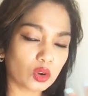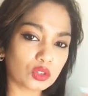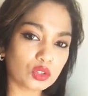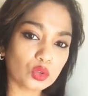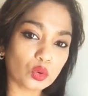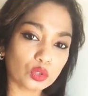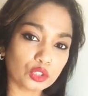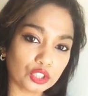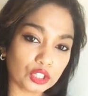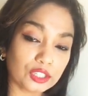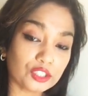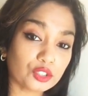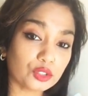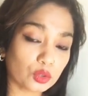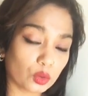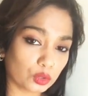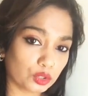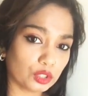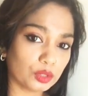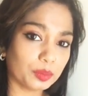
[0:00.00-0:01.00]
just
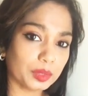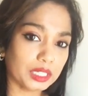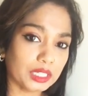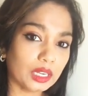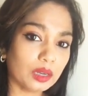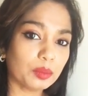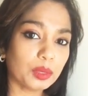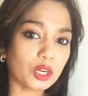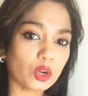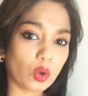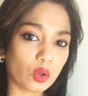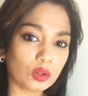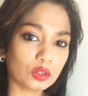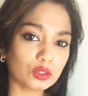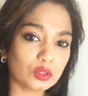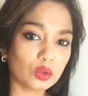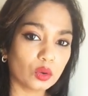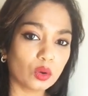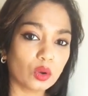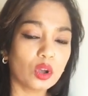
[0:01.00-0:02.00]
social media, but
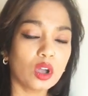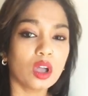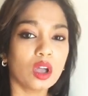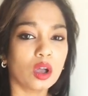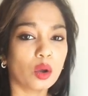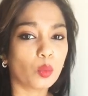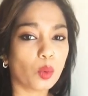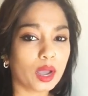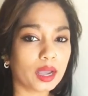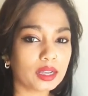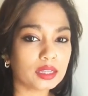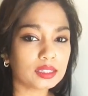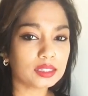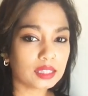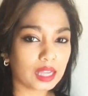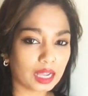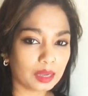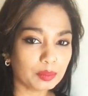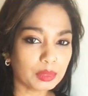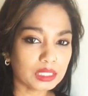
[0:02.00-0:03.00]
also via
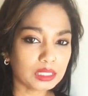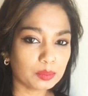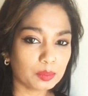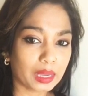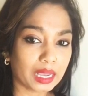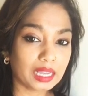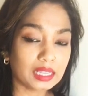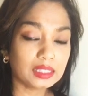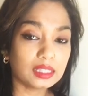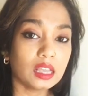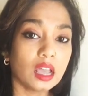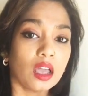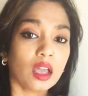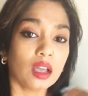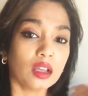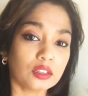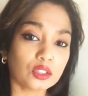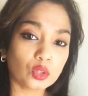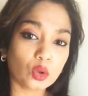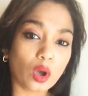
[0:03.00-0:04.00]
cyberspace.
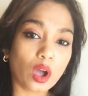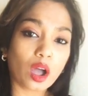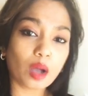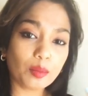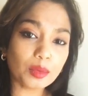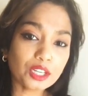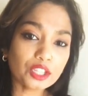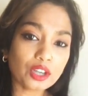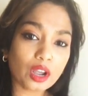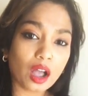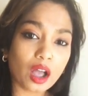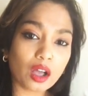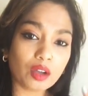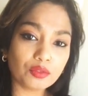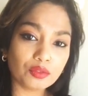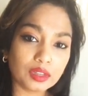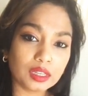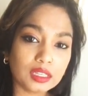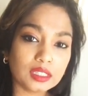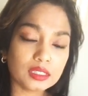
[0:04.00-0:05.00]
So how much are
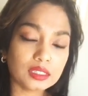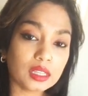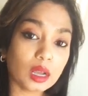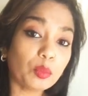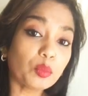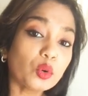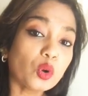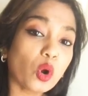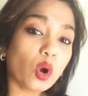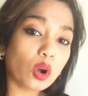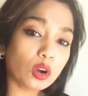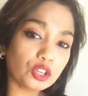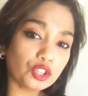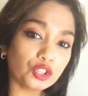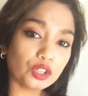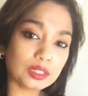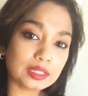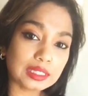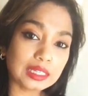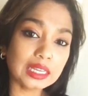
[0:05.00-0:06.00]
we
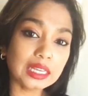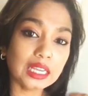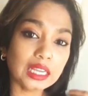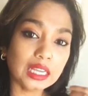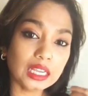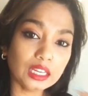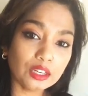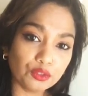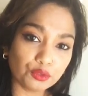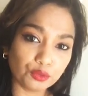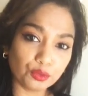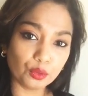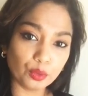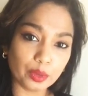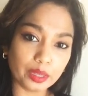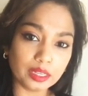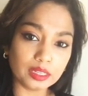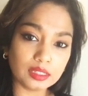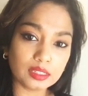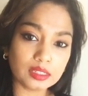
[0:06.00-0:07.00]
subconsciously
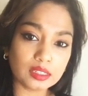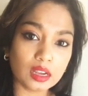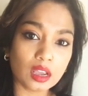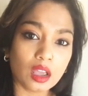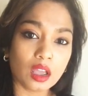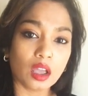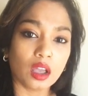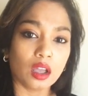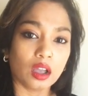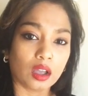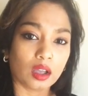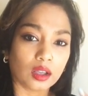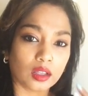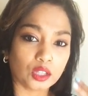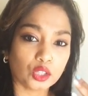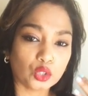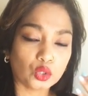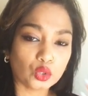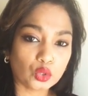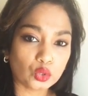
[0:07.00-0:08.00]
influenced
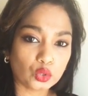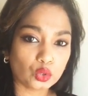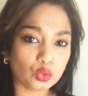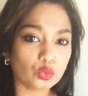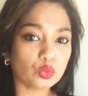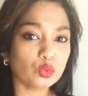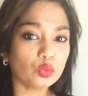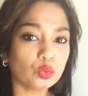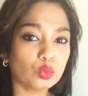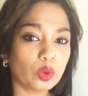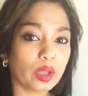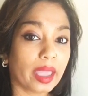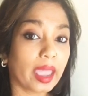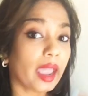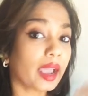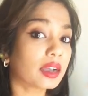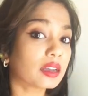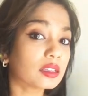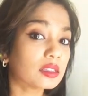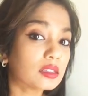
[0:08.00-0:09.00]
through
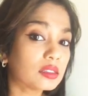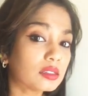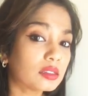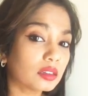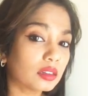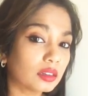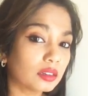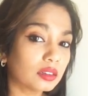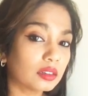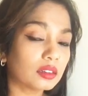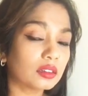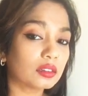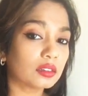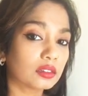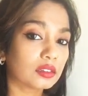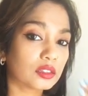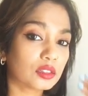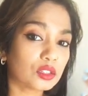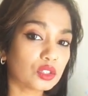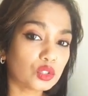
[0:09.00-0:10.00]
external
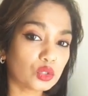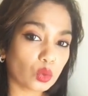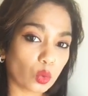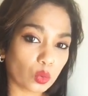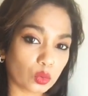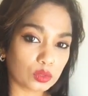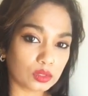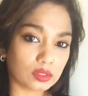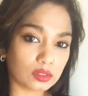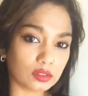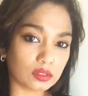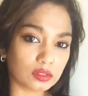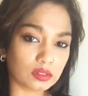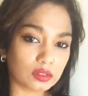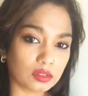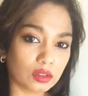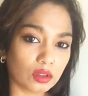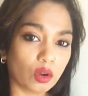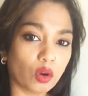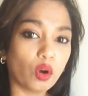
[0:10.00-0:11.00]
sources
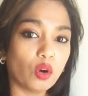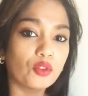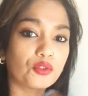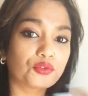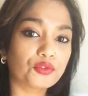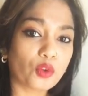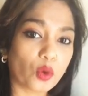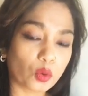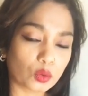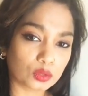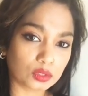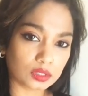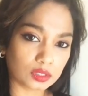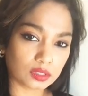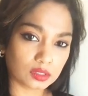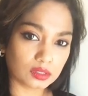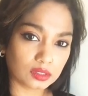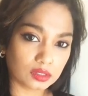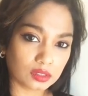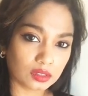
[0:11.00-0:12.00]
or forces?